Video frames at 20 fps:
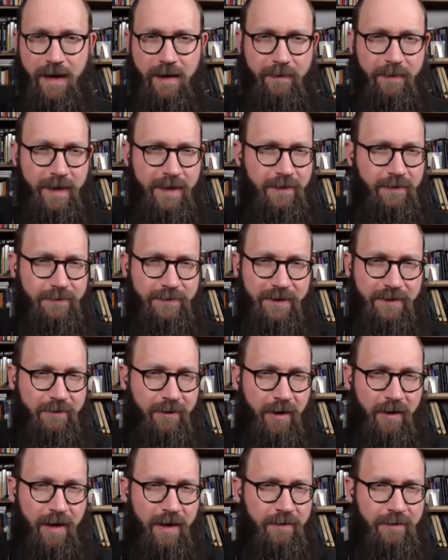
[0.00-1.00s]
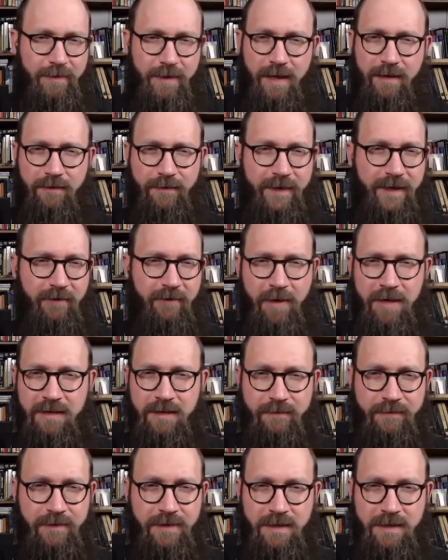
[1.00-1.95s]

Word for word: I, I don't describe I don't I don't think of myself